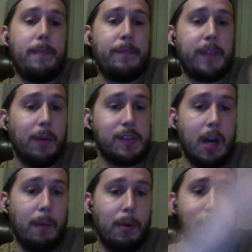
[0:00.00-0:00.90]
his
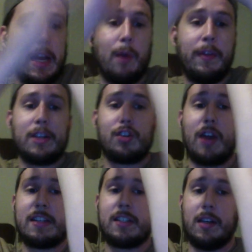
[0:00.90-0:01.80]
elbow's out, and then he
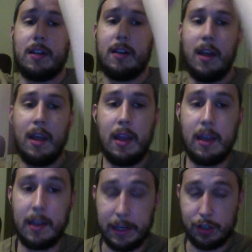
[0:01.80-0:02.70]
tries to
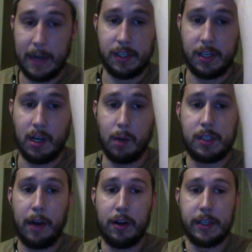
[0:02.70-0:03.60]

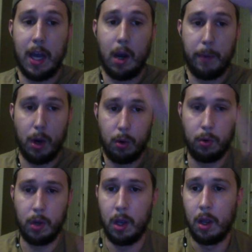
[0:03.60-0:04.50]
center his elbow,
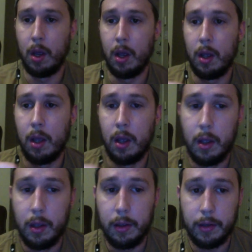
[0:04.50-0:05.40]

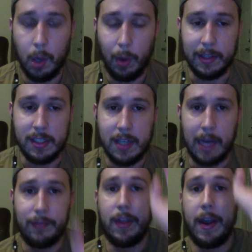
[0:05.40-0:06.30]
while he's kind
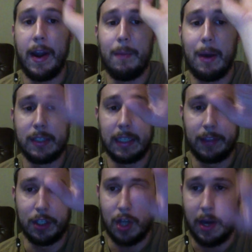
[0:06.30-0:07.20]
of in the air about to get
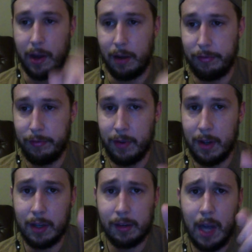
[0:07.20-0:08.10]
the shot off.
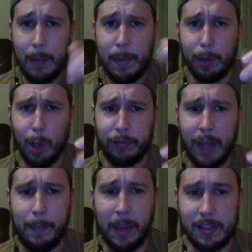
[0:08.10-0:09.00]
Comment below if
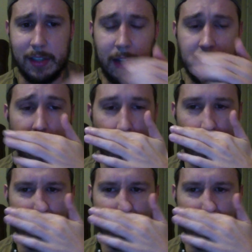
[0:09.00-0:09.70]
that makes sense, but